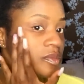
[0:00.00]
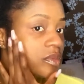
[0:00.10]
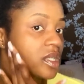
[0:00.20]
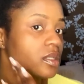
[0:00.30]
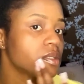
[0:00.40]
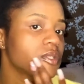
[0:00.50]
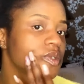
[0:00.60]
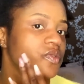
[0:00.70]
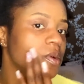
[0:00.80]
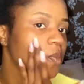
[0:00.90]
I use 2
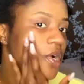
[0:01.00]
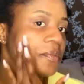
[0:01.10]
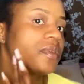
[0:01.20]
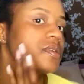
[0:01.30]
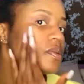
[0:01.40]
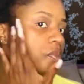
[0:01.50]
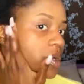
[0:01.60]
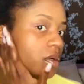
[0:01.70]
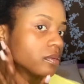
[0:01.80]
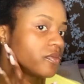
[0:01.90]
different primers,
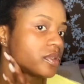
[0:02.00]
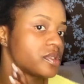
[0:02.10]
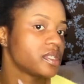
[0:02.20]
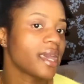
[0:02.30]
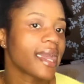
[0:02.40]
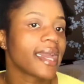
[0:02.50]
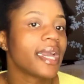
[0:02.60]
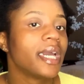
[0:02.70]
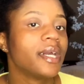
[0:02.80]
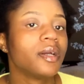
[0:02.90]
but for today
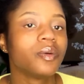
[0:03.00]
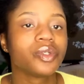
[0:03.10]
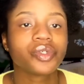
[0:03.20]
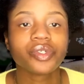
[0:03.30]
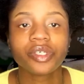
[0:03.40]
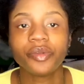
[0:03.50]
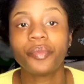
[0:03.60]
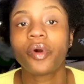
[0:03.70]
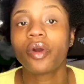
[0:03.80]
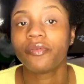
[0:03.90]
we're just using the
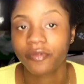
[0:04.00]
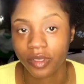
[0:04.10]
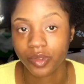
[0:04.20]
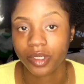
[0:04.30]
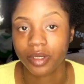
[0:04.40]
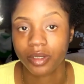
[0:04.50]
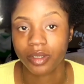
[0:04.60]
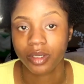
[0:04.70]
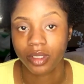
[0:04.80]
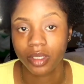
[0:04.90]
Pur filter.
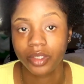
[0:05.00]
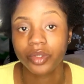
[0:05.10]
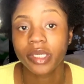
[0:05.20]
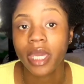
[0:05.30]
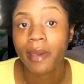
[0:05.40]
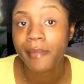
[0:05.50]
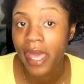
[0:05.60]
You game?